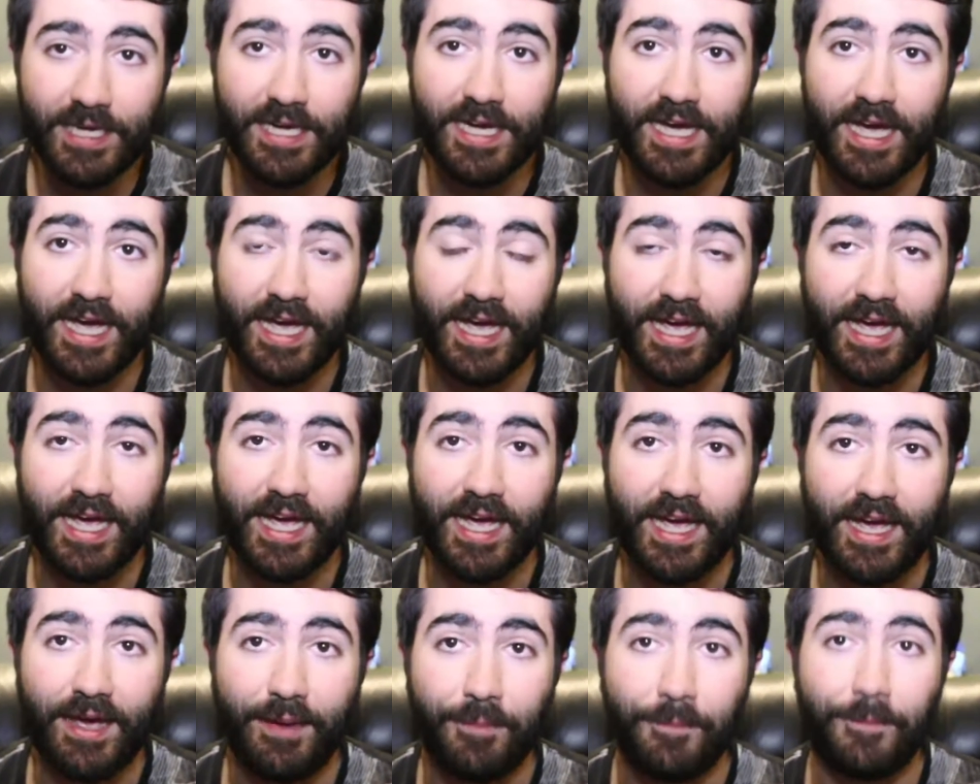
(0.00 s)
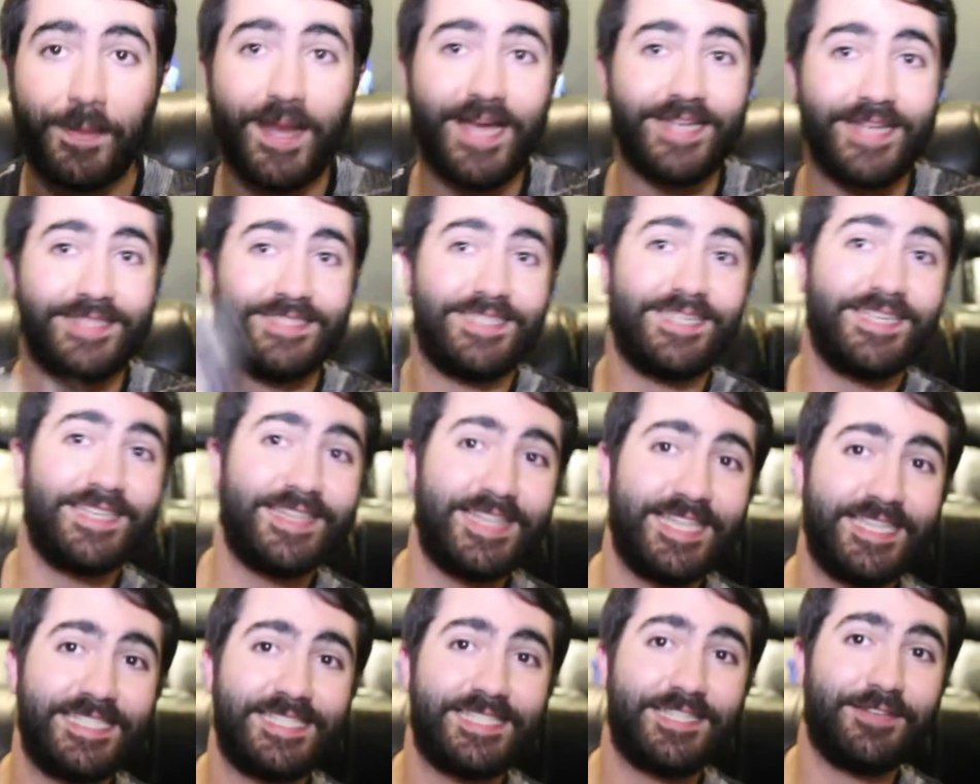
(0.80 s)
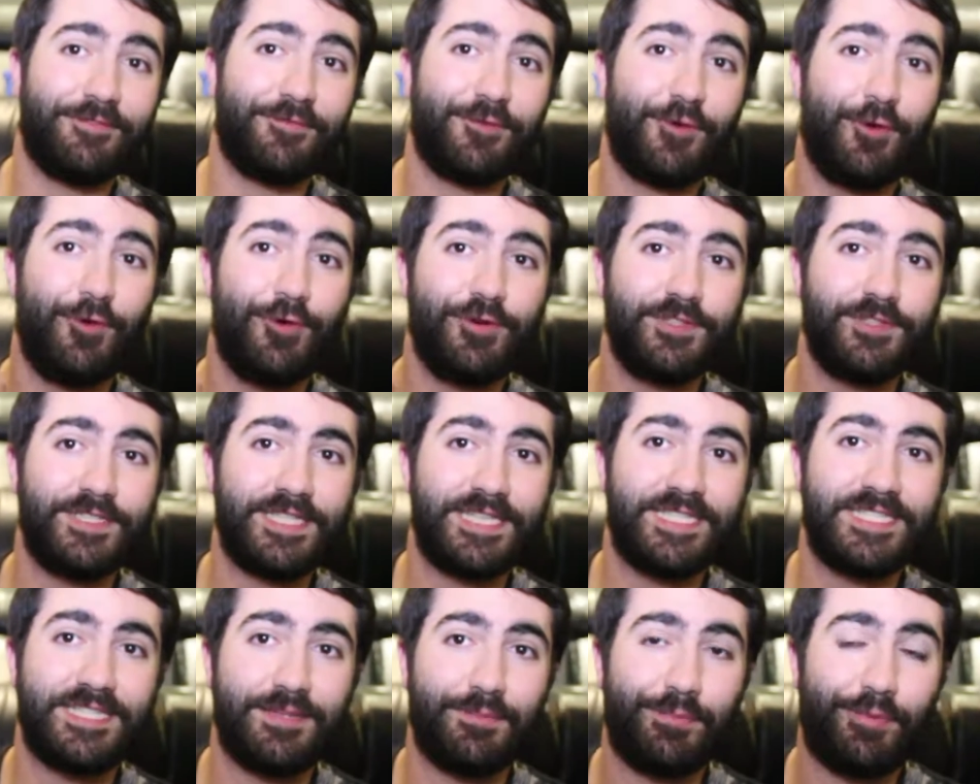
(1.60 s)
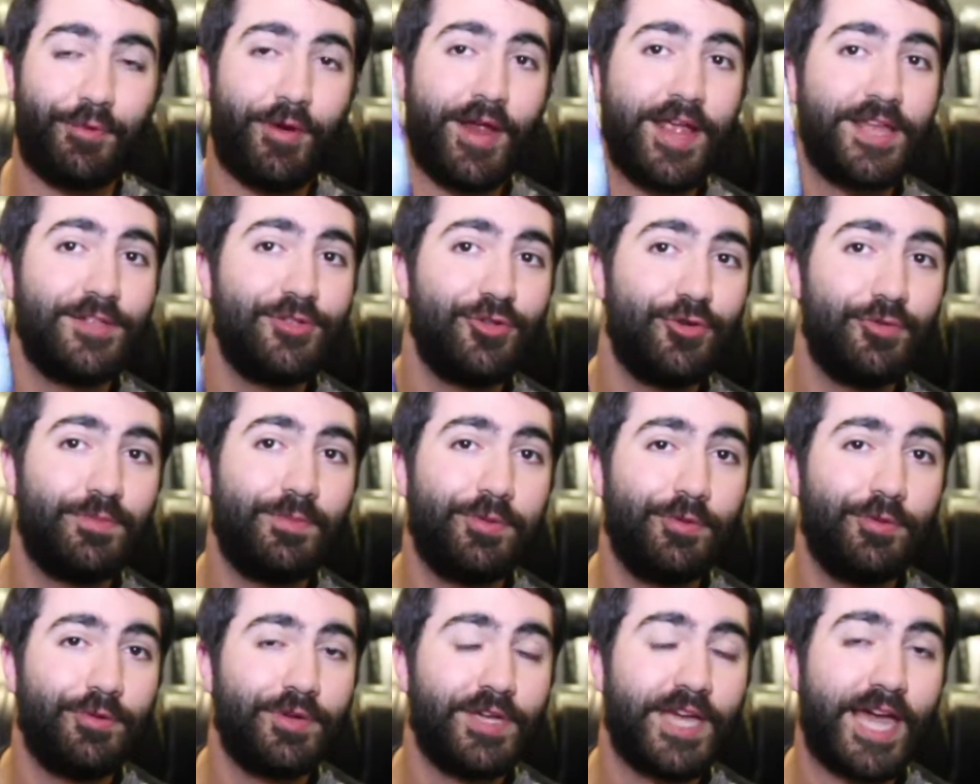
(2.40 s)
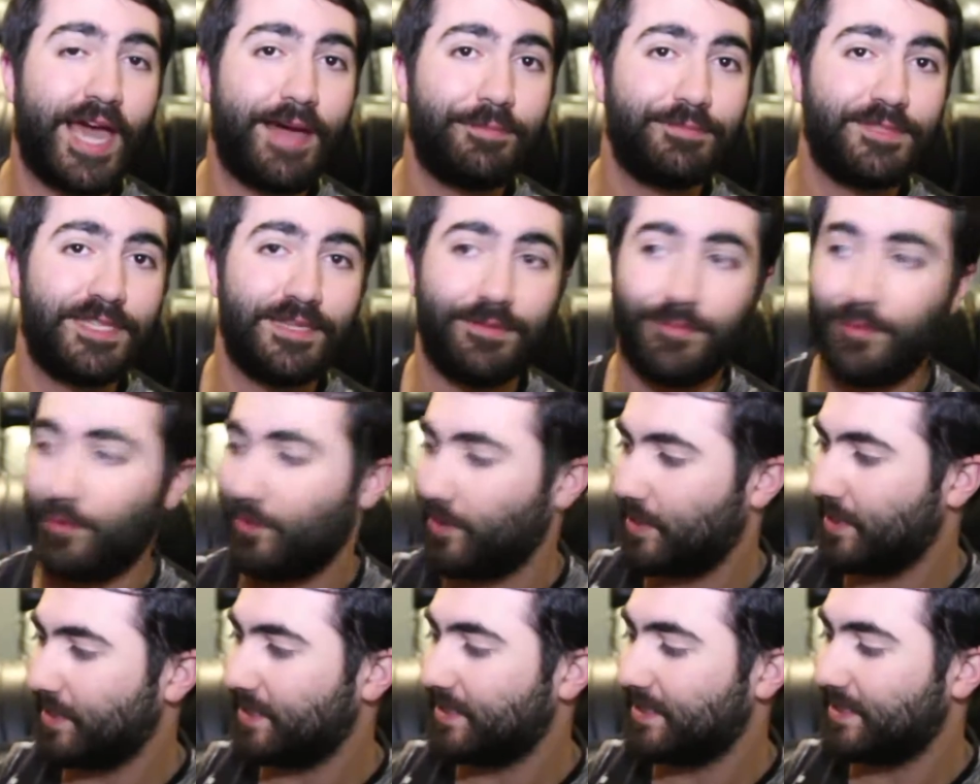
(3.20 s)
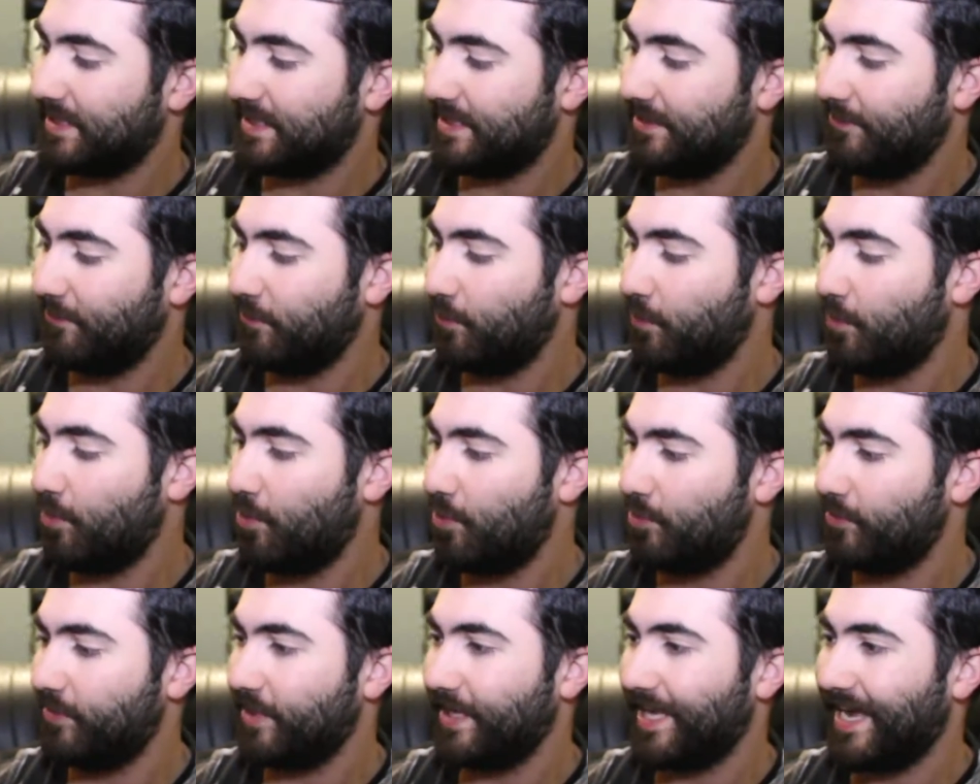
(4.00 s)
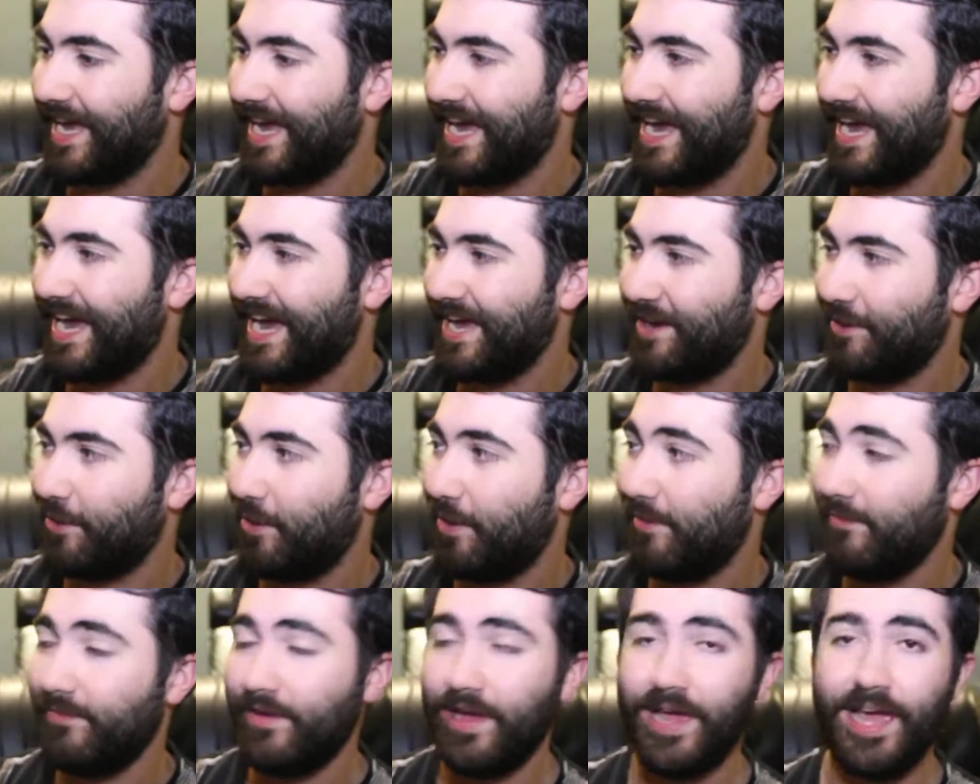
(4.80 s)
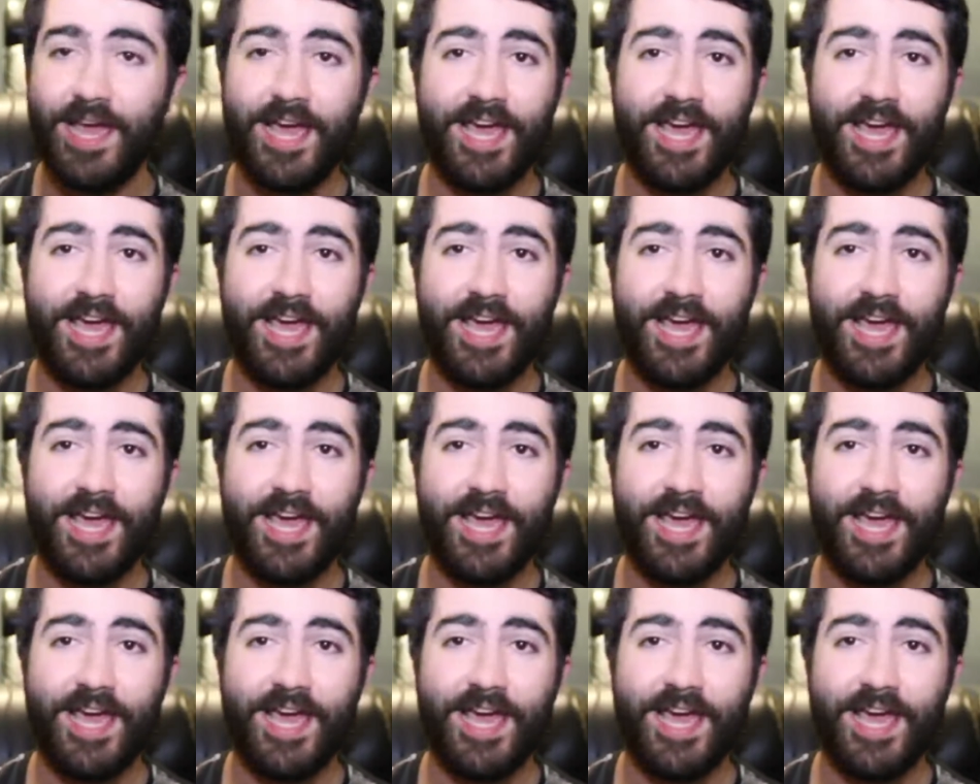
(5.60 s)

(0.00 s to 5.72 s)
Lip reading: But this, of course, is the brand new book, Captain America Civil War, The Art of.